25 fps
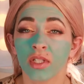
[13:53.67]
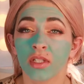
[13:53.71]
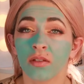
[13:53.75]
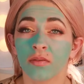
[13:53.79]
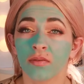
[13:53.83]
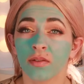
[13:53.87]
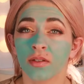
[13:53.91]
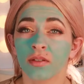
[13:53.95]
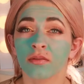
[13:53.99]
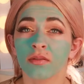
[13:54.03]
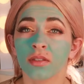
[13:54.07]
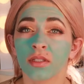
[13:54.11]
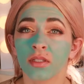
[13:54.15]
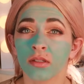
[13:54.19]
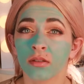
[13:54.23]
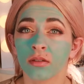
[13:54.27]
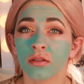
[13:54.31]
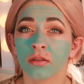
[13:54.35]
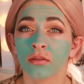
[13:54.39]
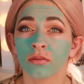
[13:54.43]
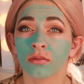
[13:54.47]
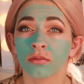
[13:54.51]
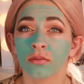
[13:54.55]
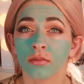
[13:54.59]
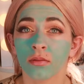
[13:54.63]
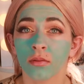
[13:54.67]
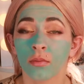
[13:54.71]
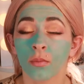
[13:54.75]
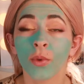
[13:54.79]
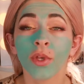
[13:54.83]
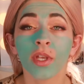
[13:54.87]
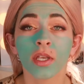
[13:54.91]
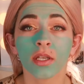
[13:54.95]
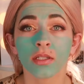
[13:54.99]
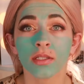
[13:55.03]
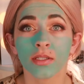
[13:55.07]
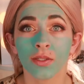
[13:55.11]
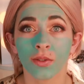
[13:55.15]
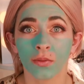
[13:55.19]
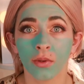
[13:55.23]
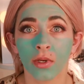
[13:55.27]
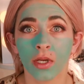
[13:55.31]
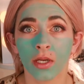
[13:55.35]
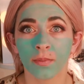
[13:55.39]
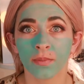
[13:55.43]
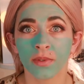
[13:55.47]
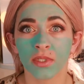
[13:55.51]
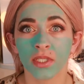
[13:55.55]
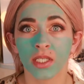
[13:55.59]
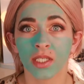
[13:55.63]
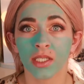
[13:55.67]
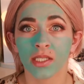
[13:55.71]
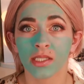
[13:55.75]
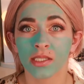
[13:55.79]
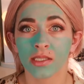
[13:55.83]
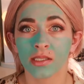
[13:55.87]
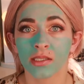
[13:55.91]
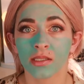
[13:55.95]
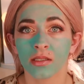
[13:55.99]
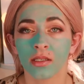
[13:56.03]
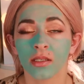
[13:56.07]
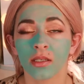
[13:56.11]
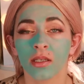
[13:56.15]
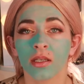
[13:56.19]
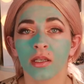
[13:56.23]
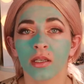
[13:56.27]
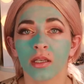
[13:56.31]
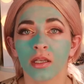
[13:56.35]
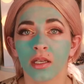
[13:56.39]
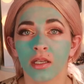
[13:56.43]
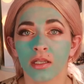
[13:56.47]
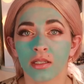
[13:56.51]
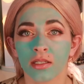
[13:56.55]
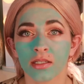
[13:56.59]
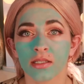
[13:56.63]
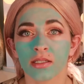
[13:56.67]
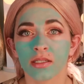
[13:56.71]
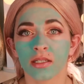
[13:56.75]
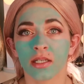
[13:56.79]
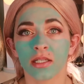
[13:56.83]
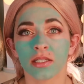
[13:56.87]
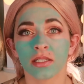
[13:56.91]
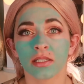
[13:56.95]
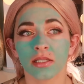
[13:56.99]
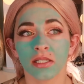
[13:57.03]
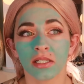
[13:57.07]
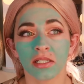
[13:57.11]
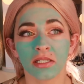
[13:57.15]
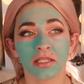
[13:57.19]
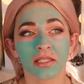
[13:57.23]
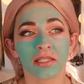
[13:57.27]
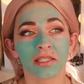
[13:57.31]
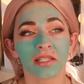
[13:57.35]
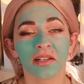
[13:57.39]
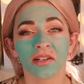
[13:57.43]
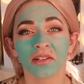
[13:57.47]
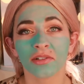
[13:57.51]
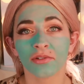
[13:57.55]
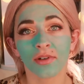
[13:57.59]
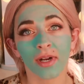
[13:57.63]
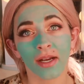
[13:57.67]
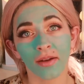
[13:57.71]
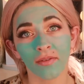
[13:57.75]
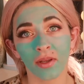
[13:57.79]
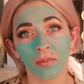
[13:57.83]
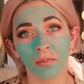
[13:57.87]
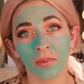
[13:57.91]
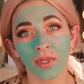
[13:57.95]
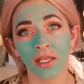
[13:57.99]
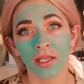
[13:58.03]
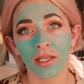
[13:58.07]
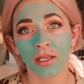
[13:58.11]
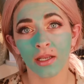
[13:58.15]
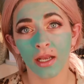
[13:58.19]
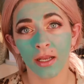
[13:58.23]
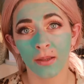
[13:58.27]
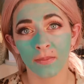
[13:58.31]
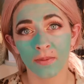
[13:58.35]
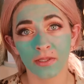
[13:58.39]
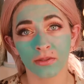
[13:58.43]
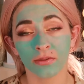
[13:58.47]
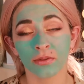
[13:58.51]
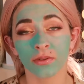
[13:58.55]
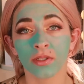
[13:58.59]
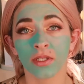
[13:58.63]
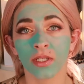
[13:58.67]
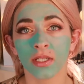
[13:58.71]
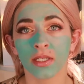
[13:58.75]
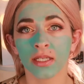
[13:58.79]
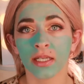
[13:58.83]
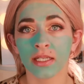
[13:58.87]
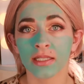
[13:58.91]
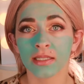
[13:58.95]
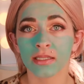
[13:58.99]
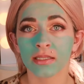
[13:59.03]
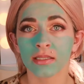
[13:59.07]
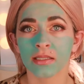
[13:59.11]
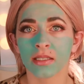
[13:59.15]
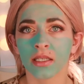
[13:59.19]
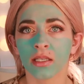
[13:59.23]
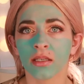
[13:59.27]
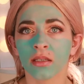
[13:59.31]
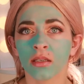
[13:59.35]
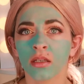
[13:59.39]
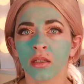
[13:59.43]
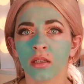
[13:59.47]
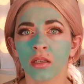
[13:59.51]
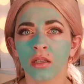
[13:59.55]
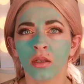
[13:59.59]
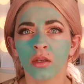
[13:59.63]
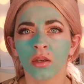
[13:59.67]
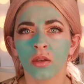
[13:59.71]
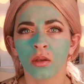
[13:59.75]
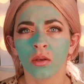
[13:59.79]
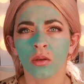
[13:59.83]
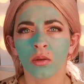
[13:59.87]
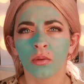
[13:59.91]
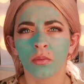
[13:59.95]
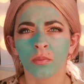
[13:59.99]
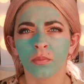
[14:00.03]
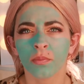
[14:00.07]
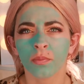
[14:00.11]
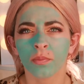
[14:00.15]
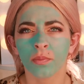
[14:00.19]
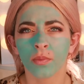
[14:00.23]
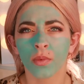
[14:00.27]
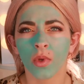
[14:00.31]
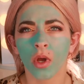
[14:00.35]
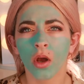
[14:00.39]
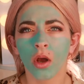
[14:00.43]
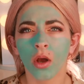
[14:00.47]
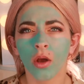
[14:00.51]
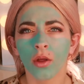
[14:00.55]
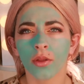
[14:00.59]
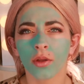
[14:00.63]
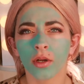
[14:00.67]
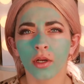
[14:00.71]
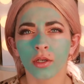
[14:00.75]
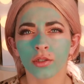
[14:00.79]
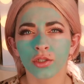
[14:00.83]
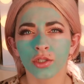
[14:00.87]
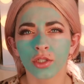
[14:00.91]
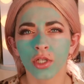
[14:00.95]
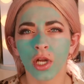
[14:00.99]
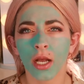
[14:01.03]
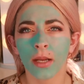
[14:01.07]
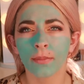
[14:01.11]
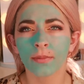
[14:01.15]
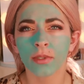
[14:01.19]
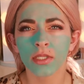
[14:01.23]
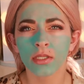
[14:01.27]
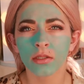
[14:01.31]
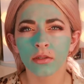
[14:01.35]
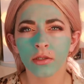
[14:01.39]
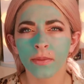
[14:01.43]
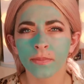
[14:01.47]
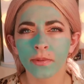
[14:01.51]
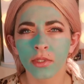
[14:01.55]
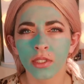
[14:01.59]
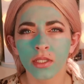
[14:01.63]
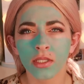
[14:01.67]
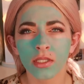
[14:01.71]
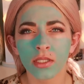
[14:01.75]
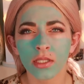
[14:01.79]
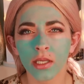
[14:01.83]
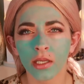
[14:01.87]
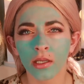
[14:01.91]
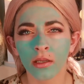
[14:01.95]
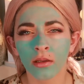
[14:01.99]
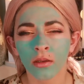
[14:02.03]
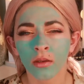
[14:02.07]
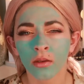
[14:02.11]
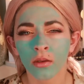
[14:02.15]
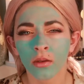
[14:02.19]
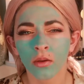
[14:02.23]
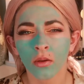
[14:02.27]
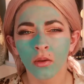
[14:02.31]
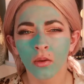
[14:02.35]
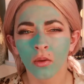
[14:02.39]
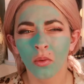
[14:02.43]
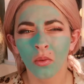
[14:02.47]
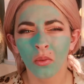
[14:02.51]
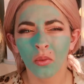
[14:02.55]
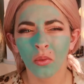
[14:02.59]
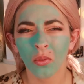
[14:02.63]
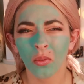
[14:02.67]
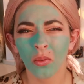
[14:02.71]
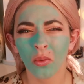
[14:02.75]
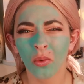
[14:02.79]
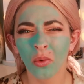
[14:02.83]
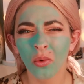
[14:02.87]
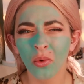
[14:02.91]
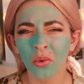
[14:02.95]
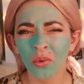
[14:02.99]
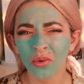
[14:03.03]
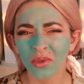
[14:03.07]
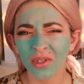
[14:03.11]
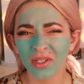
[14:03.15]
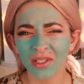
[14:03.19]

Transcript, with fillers: if you do, we could do updates and discuss things that are driving me absolutely nuts. Like, all their job descriptions, like, who